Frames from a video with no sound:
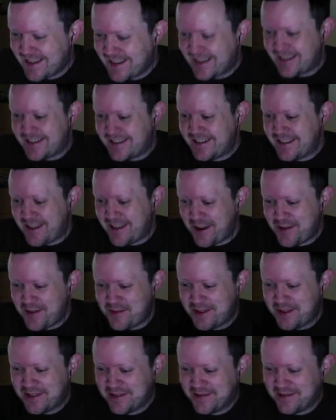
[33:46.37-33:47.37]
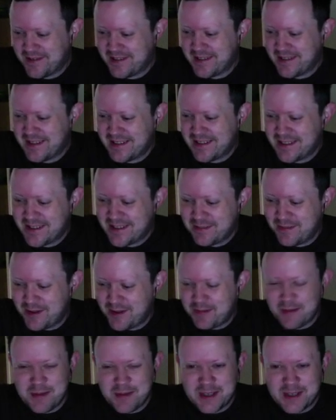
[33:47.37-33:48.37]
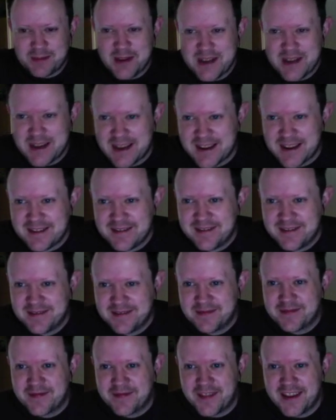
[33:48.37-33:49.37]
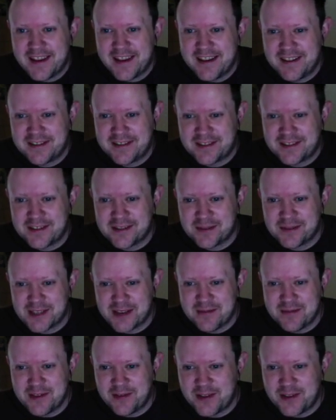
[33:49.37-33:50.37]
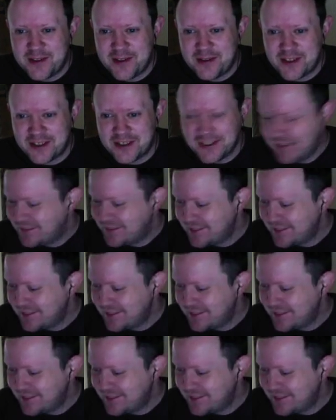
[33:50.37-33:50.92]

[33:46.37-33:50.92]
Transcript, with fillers: And uh, I hope we can maybe speak again uh, sometime in the future.